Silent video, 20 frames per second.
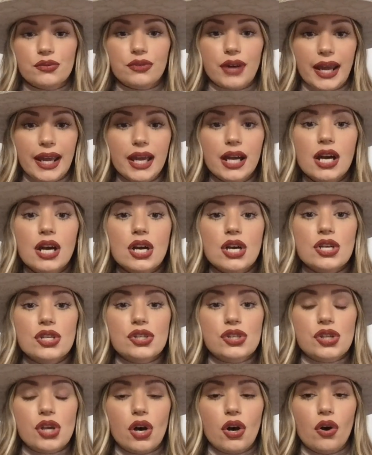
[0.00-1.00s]
right?
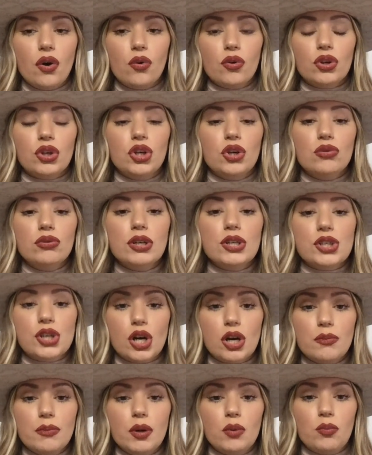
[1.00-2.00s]
So you
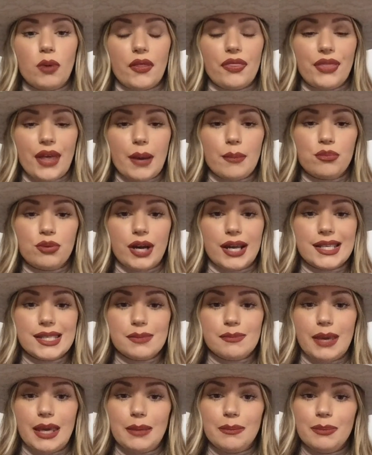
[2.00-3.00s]
determine what that
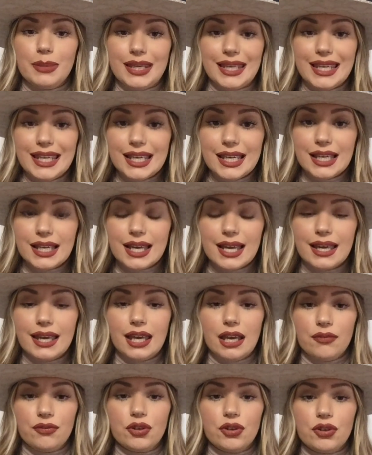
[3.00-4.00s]
price may be
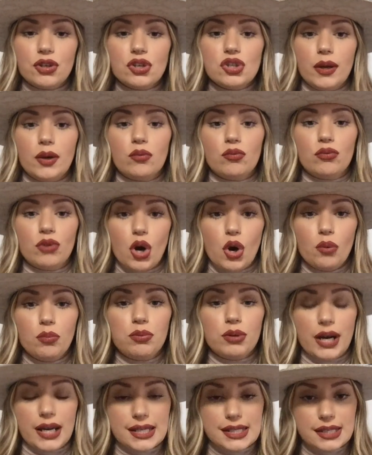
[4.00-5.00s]
if you're doing row
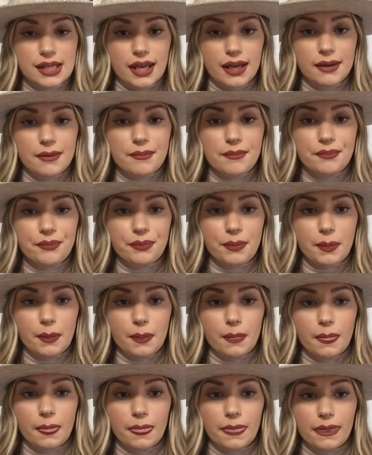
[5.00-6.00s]
pricing.
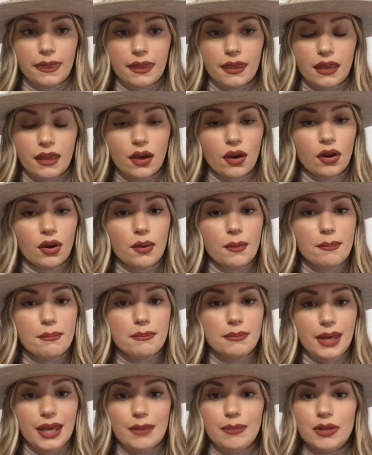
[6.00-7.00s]

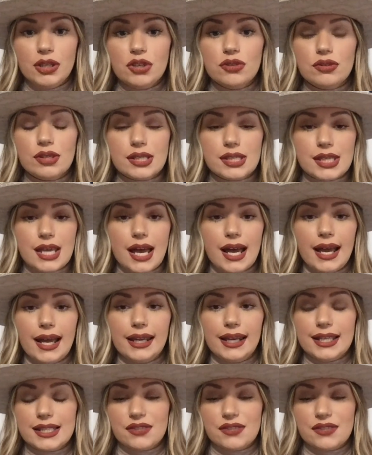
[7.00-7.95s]
Maybe you decide